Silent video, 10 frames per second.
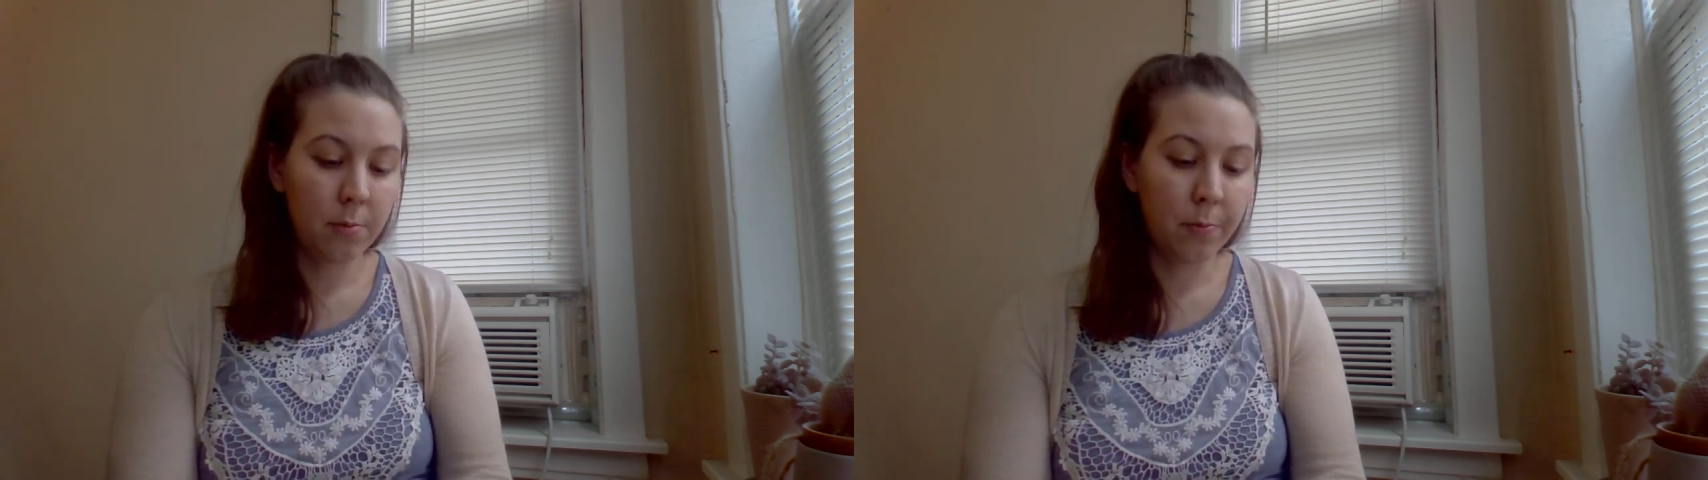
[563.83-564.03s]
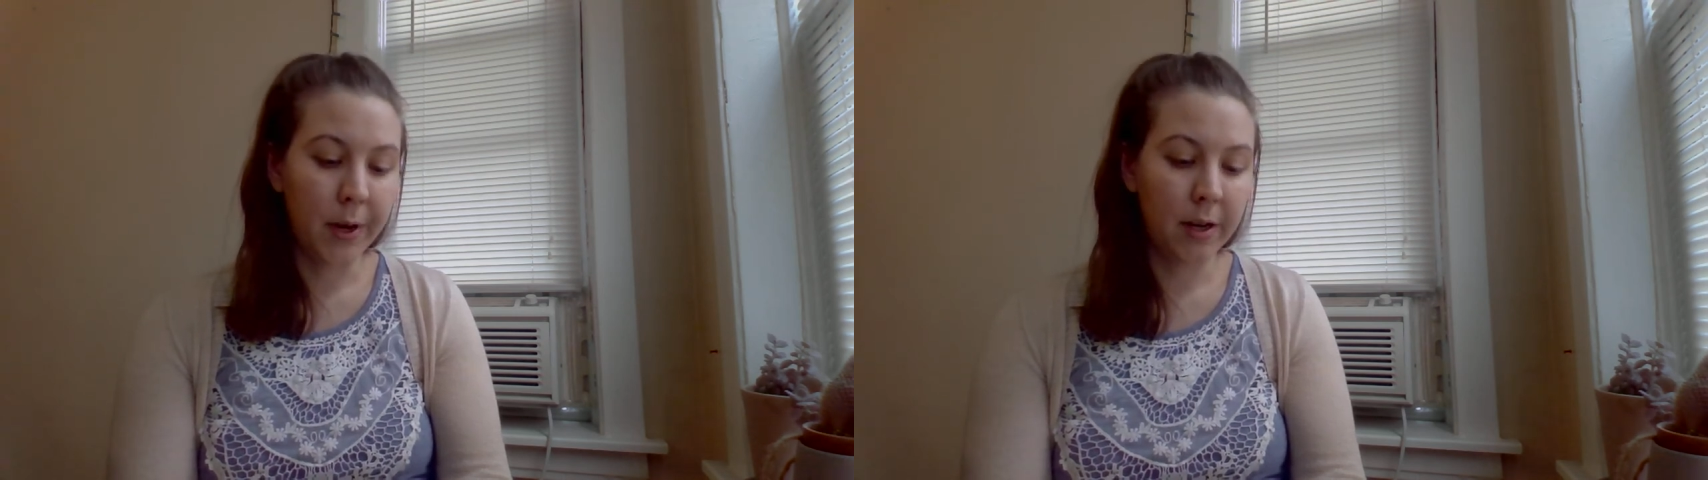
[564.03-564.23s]

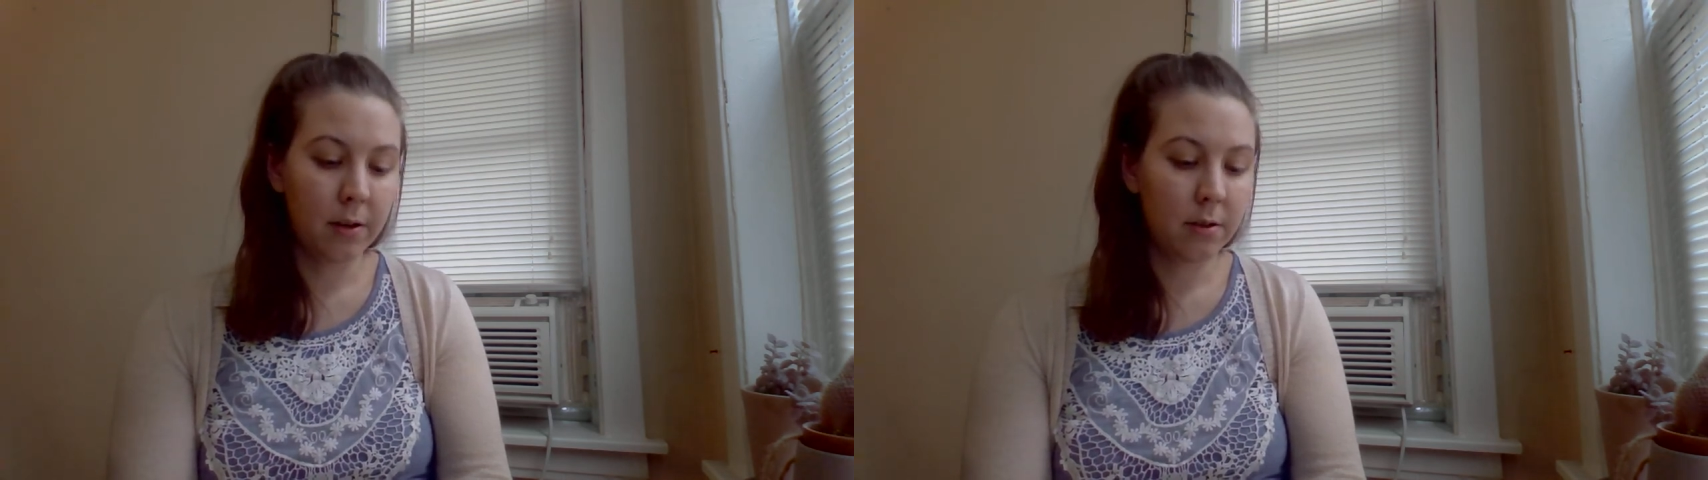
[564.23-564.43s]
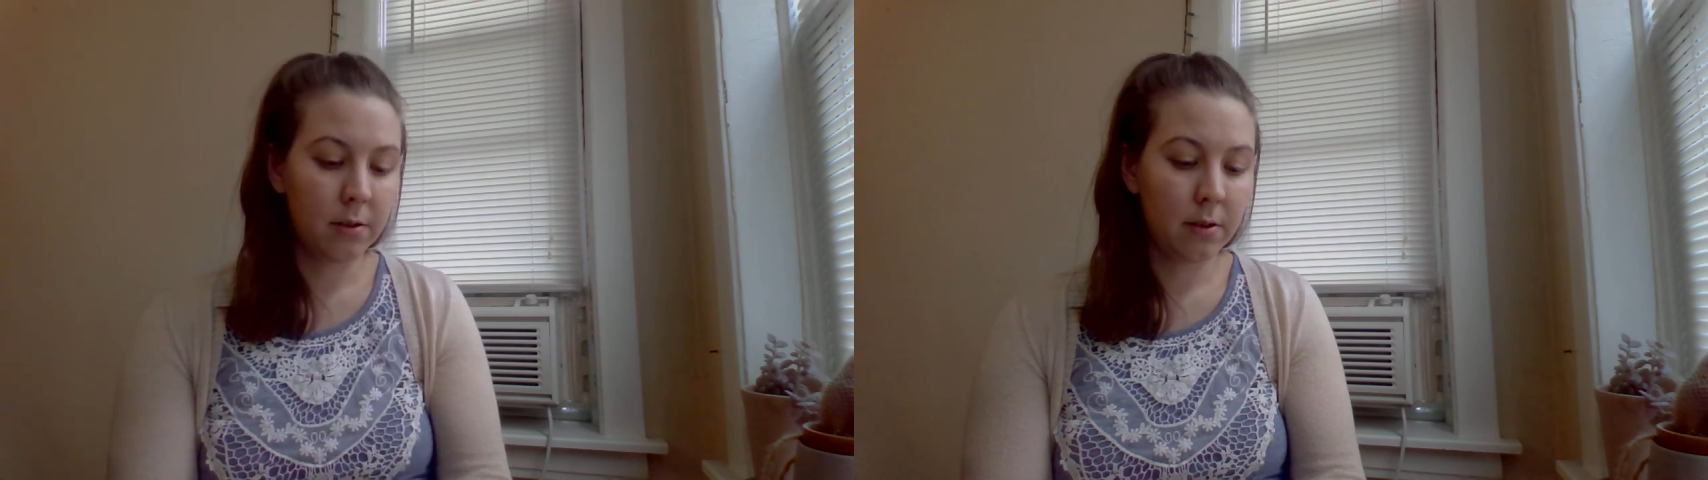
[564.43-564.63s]
but
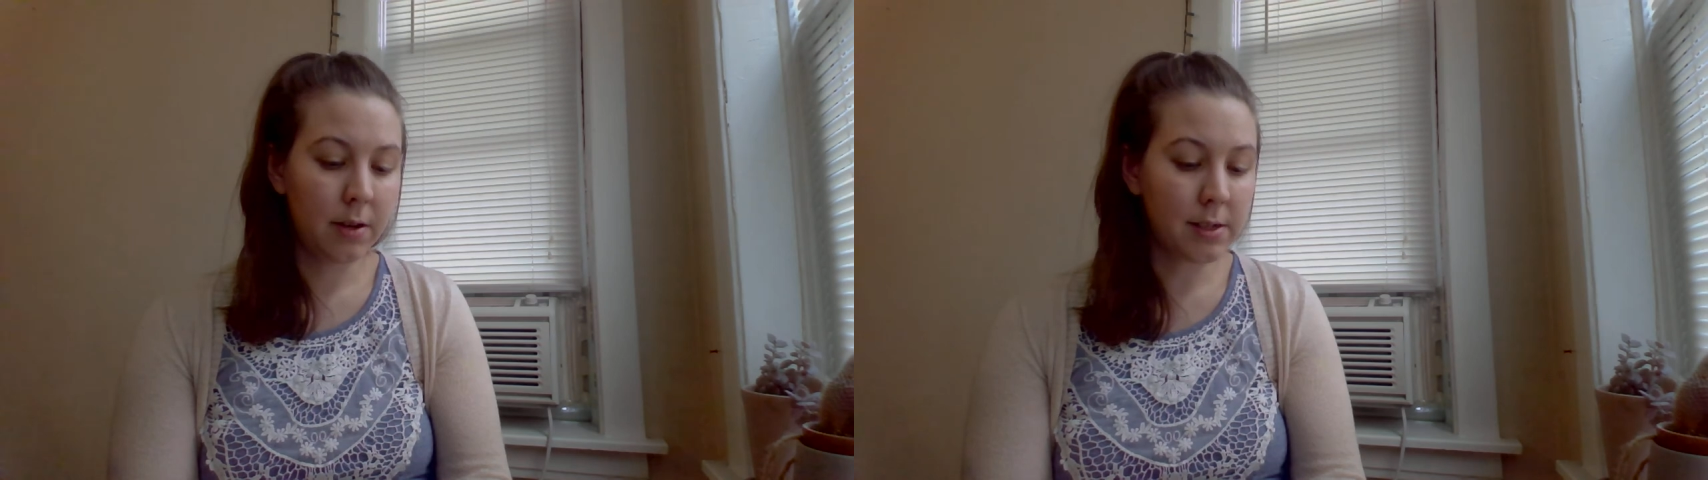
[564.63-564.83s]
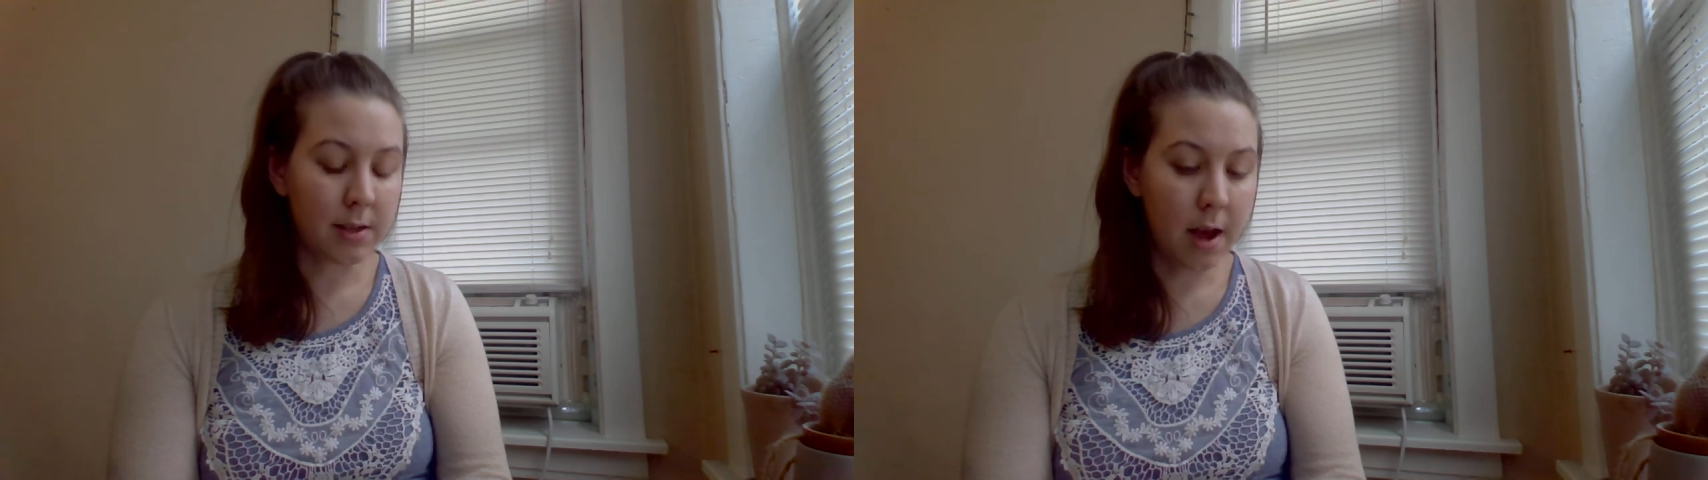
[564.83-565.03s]

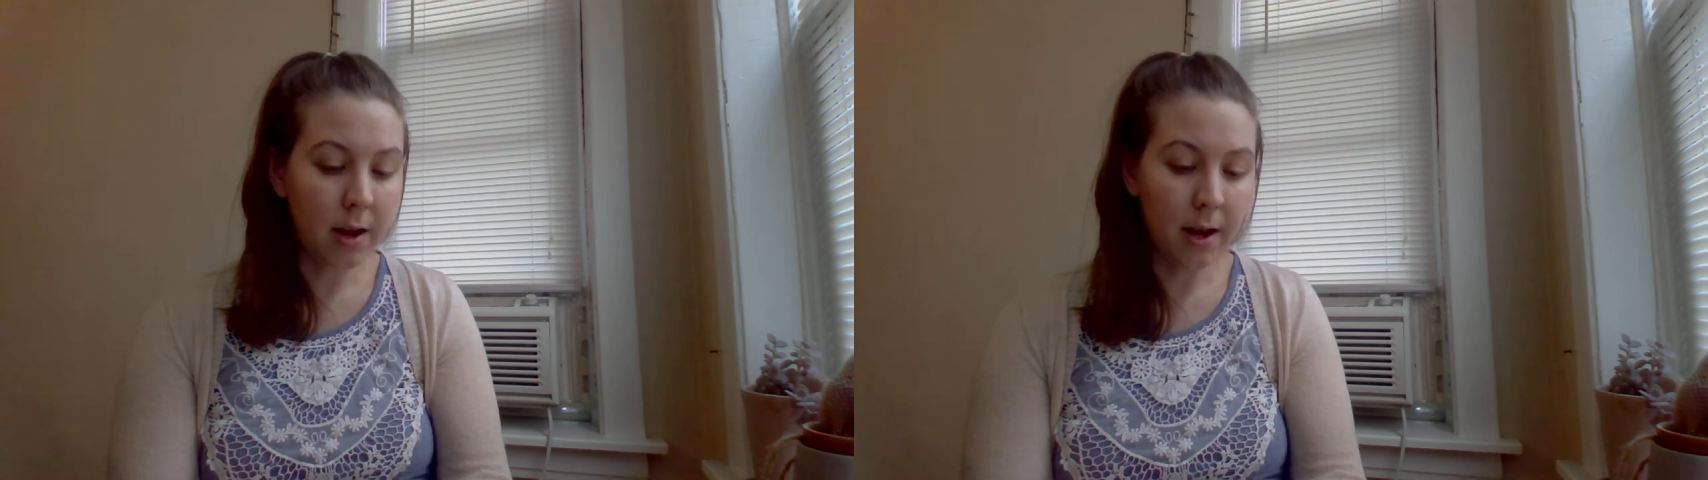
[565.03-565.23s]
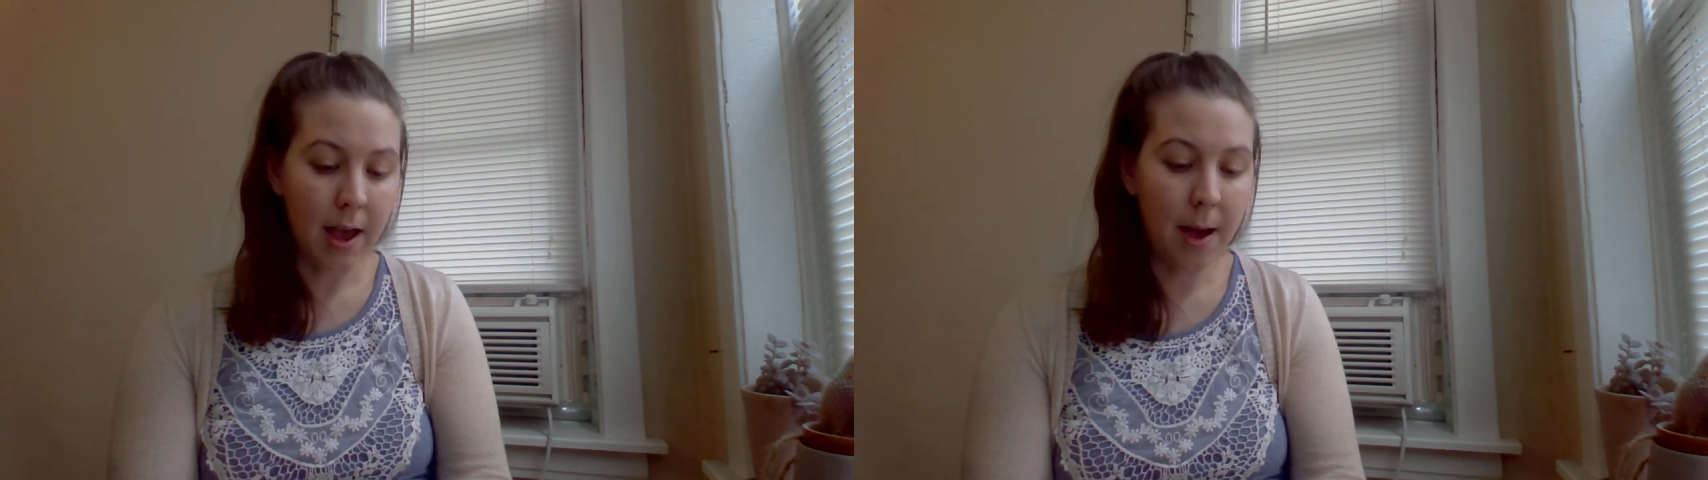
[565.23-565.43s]
it's not going to